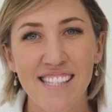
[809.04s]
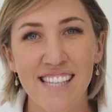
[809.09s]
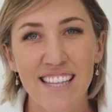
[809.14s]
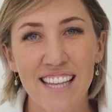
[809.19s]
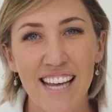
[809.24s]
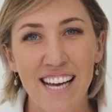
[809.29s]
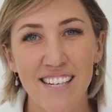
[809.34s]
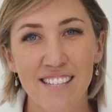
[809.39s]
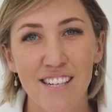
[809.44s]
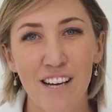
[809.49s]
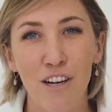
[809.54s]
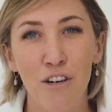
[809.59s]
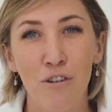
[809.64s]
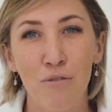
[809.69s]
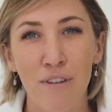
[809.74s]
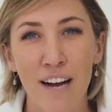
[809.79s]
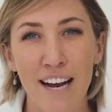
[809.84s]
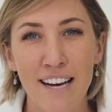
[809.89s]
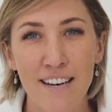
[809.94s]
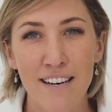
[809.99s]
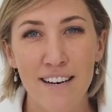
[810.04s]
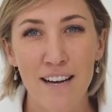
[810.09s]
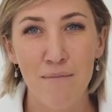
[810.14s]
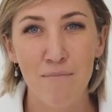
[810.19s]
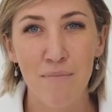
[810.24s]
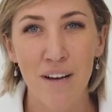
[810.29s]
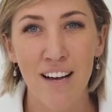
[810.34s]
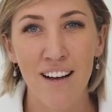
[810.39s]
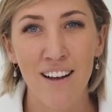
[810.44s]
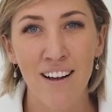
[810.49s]
select a greater
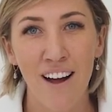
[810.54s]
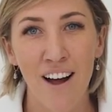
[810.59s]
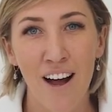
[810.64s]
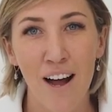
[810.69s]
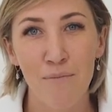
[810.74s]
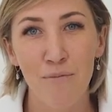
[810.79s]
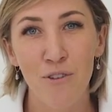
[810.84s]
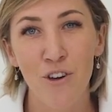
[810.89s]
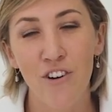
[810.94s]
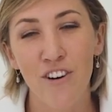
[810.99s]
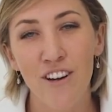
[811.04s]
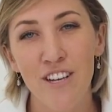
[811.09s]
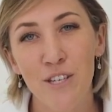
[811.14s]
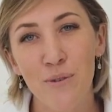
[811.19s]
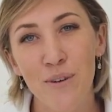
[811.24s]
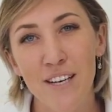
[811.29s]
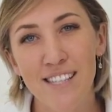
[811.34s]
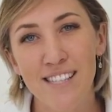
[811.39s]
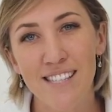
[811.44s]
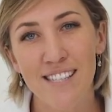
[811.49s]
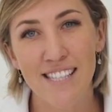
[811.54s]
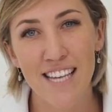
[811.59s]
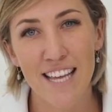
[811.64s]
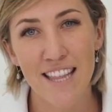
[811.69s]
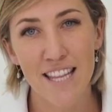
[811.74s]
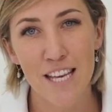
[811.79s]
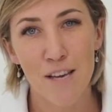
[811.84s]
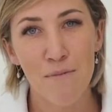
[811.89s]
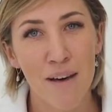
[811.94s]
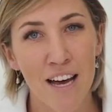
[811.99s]
number, I'm going to
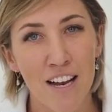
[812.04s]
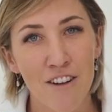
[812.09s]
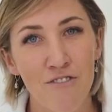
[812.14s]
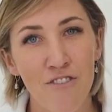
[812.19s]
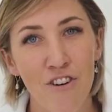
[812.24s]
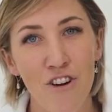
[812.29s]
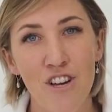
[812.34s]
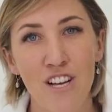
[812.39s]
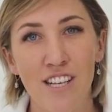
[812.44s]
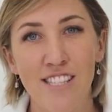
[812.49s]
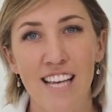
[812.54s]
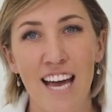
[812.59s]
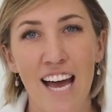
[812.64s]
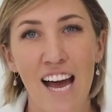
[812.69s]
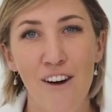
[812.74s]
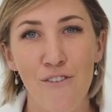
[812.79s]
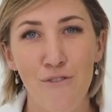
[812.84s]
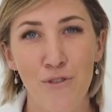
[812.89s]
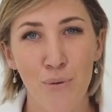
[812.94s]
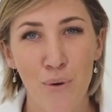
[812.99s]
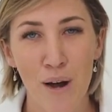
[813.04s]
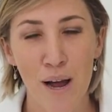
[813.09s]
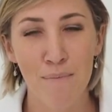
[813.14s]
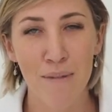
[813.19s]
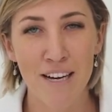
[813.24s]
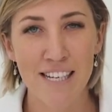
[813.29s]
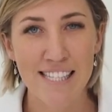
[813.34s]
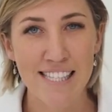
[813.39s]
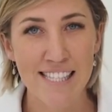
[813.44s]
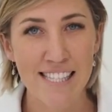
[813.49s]
extend the amount of focus I have throughout
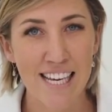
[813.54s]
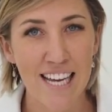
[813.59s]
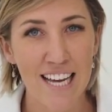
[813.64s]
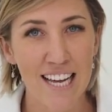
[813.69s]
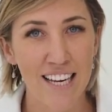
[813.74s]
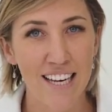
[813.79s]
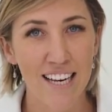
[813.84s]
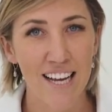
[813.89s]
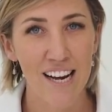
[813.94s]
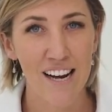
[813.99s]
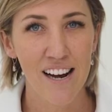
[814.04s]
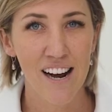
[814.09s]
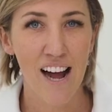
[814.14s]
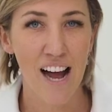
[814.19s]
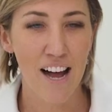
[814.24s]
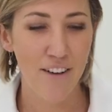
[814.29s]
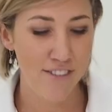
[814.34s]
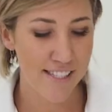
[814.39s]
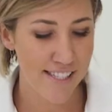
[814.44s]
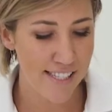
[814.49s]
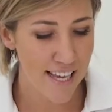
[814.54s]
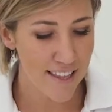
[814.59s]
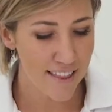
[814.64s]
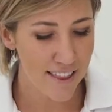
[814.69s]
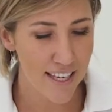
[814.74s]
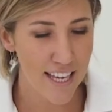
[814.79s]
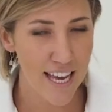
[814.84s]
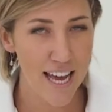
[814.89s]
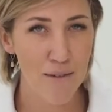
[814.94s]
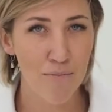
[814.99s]
my scene. I've set
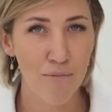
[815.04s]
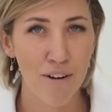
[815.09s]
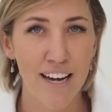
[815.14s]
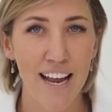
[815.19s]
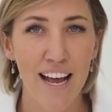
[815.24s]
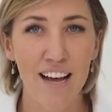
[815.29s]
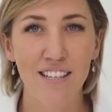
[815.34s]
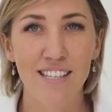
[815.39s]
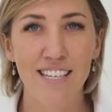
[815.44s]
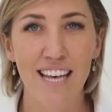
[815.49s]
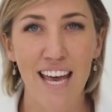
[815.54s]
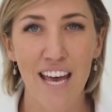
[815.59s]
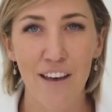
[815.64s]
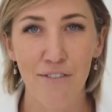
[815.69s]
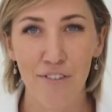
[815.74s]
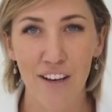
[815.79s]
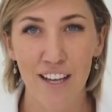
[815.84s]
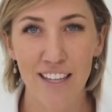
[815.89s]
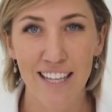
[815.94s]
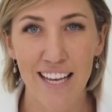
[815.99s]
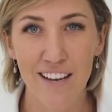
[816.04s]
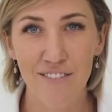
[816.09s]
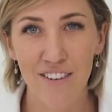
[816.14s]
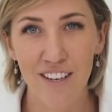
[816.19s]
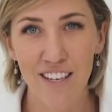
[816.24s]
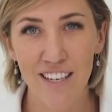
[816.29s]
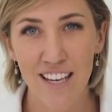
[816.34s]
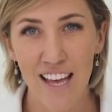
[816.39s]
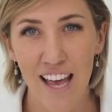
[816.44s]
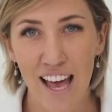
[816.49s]
the camera now to
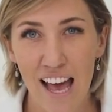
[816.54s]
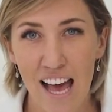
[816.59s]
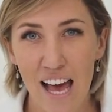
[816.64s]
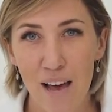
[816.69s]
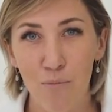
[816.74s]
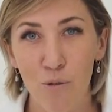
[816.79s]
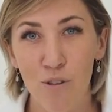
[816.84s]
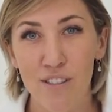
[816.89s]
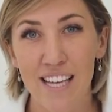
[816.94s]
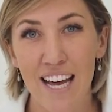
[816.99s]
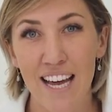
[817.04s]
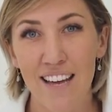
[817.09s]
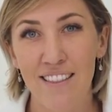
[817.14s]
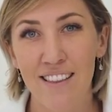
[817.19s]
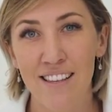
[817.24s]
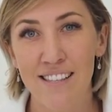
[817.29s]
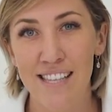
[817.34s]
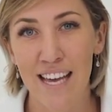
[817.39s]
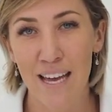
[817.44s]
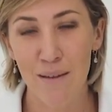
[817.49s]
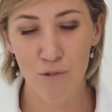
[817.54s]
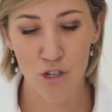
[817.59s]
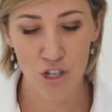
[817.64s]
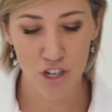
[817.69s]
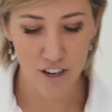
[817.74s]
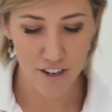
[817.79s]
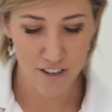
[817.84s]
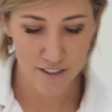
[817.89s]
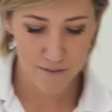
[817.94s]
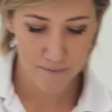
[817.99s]
f11 and we'll take the same
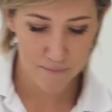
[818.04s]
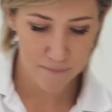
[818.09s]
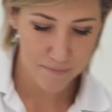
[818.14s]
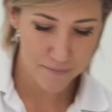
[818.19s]
shot.